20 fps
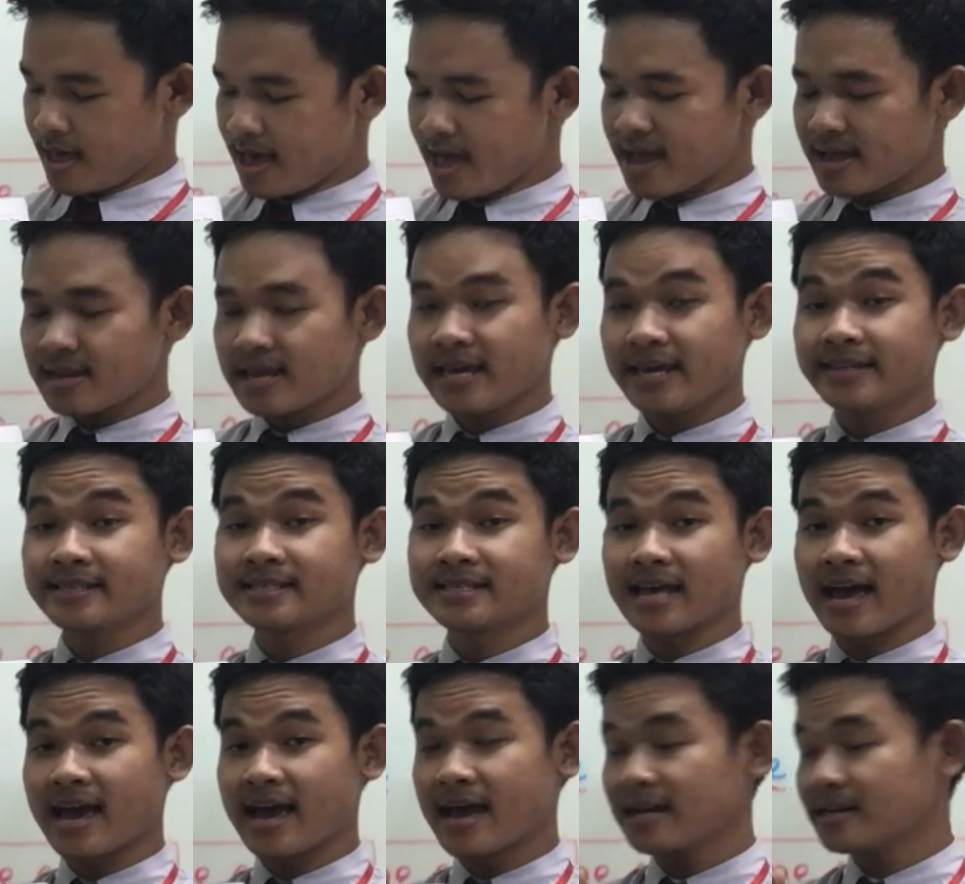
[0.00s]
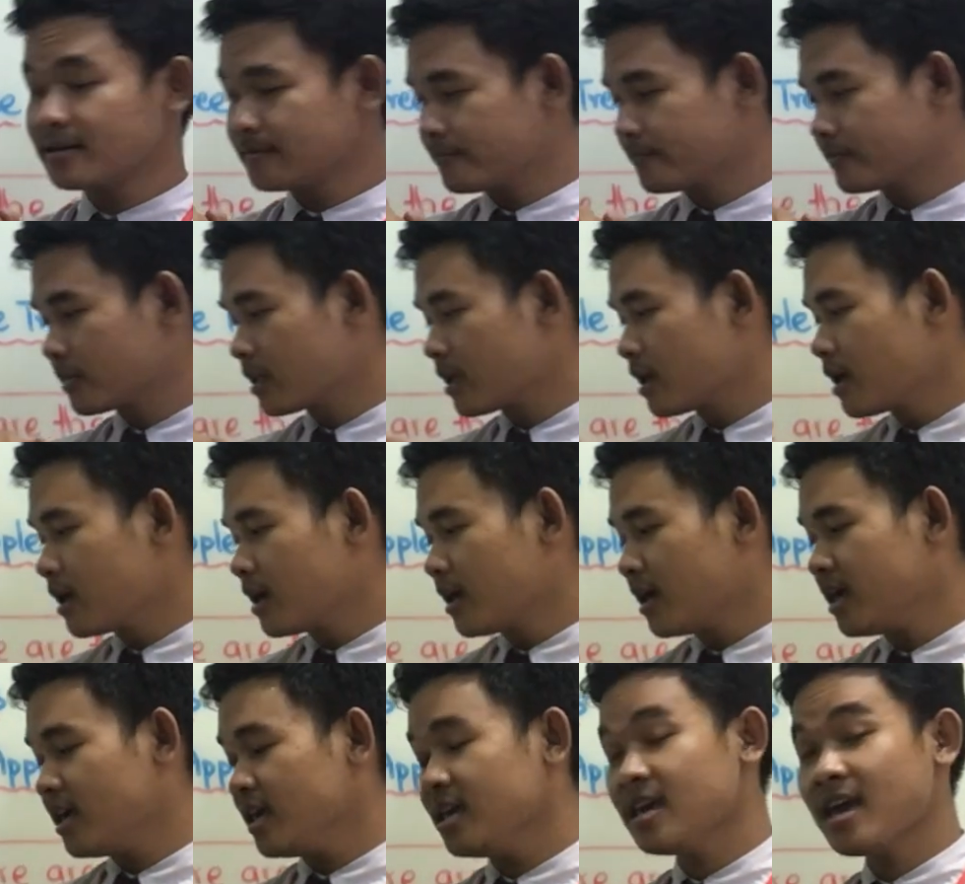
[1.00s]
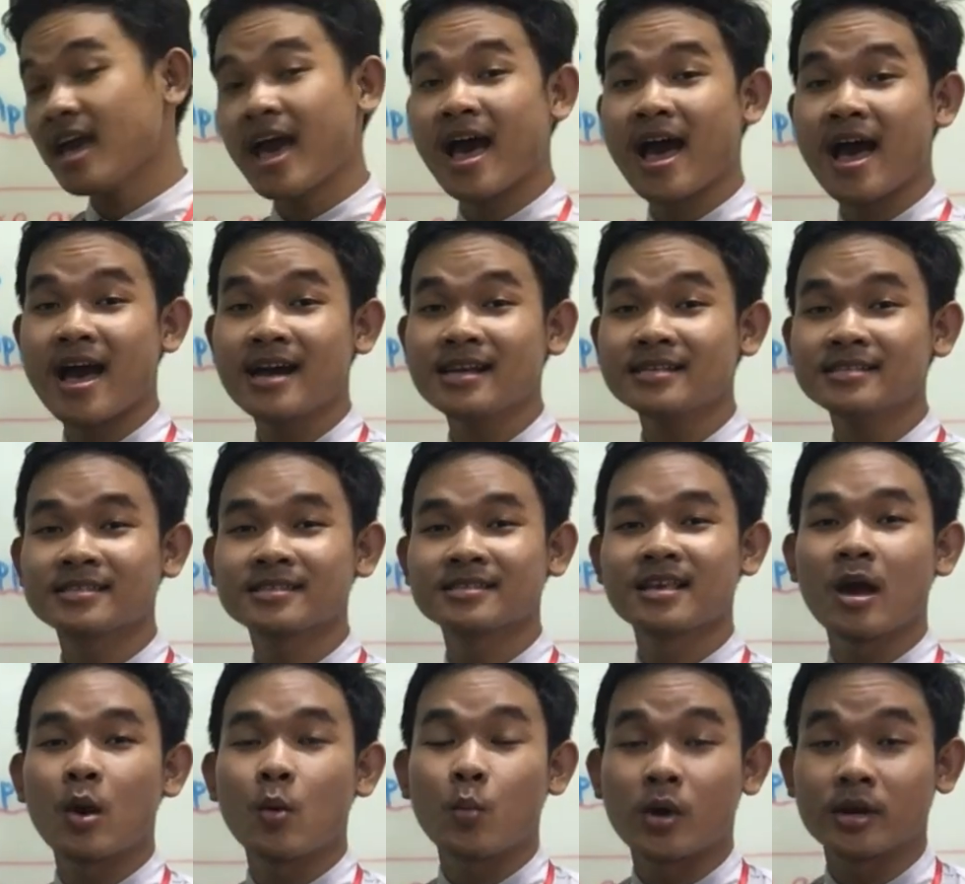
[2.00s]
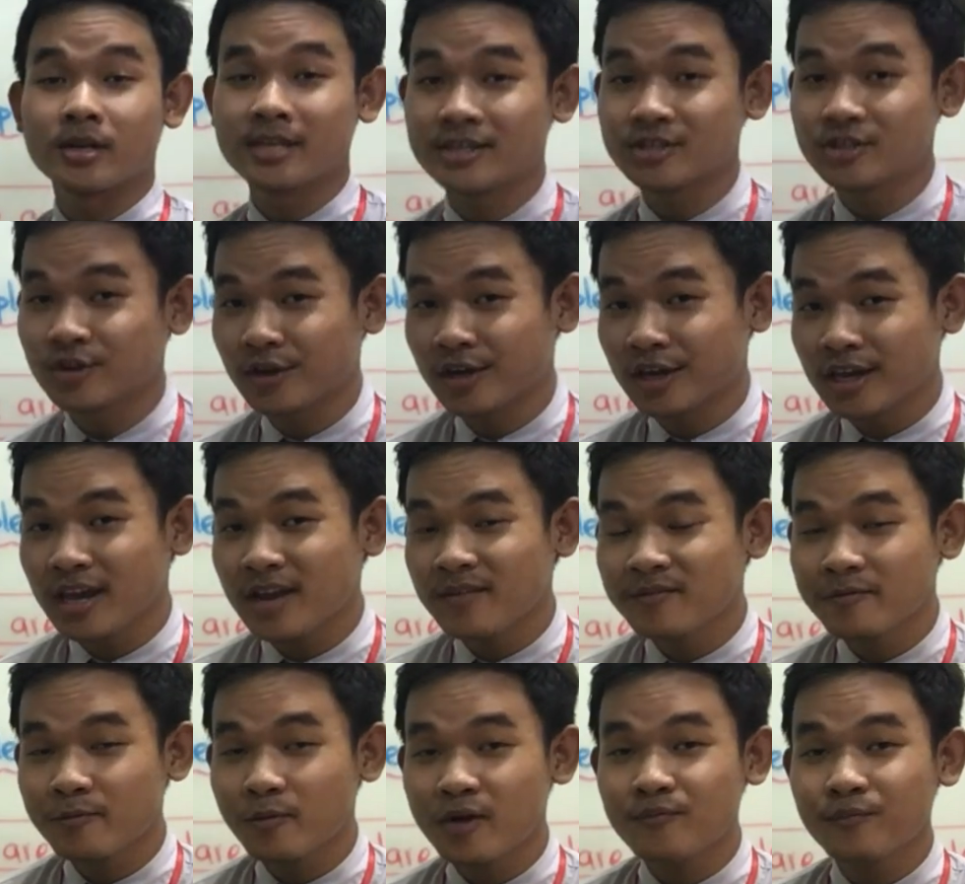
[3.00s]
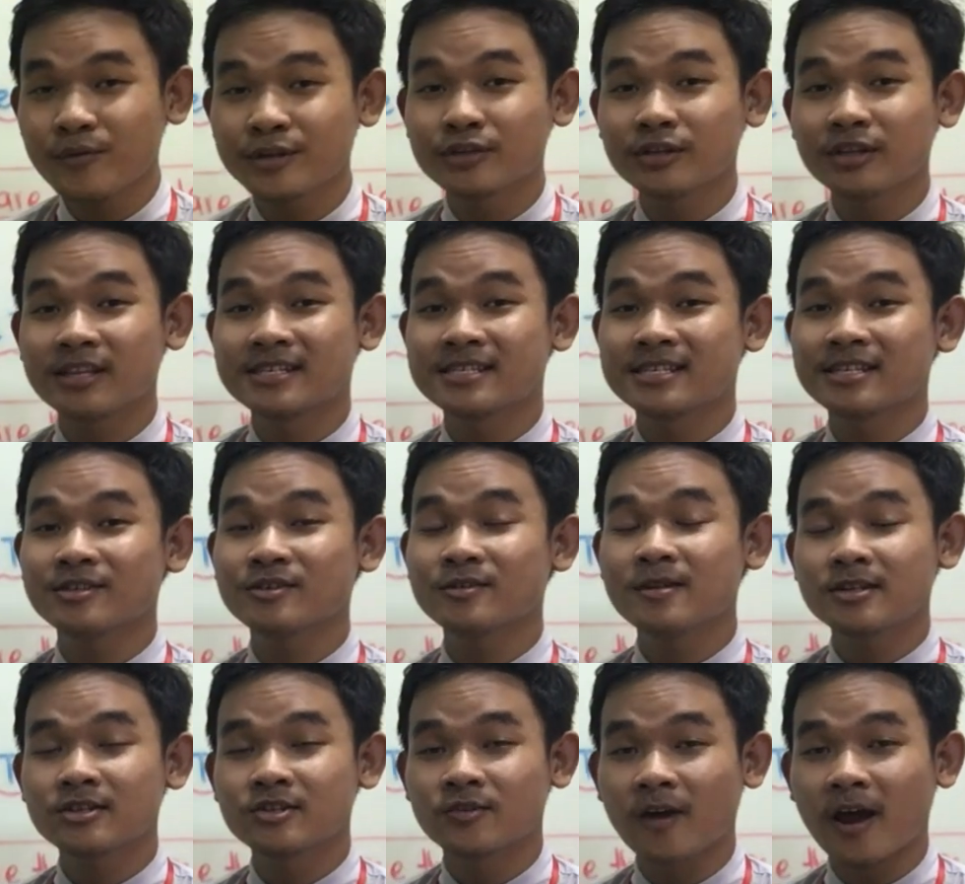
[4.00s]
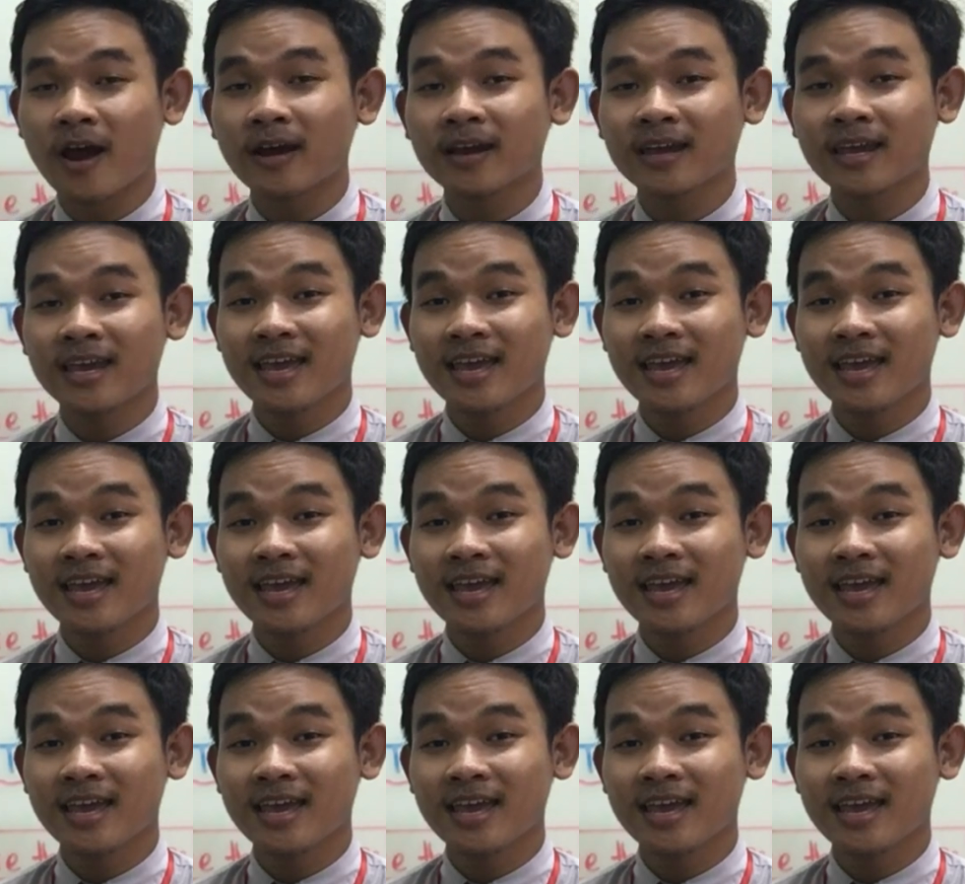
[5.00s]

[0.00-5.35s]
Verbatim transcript: And he said, He has, what did you hear, everyone, when you listen to the track?